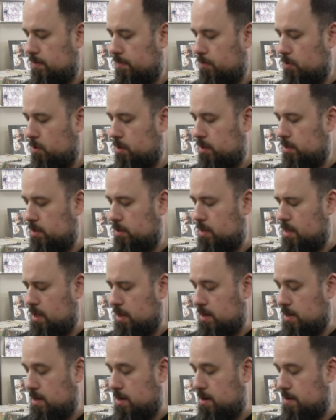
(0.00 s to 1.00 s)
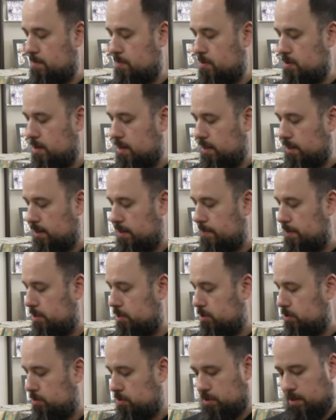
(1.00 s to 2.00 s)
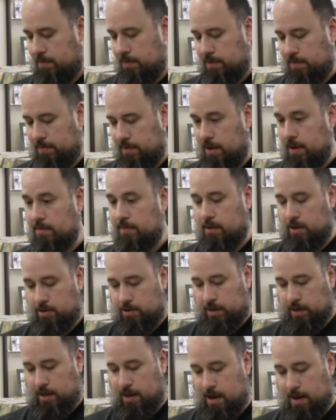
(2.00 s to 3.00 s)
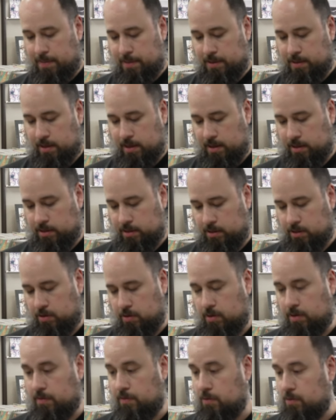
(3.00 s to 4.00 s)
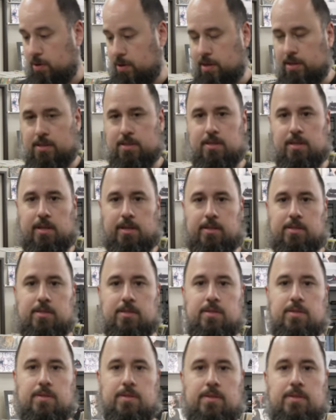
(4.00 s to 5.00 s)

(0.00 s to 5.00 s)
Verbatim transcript: Foil numbered and limited to 7,500 copies. Yeah, this is 3486.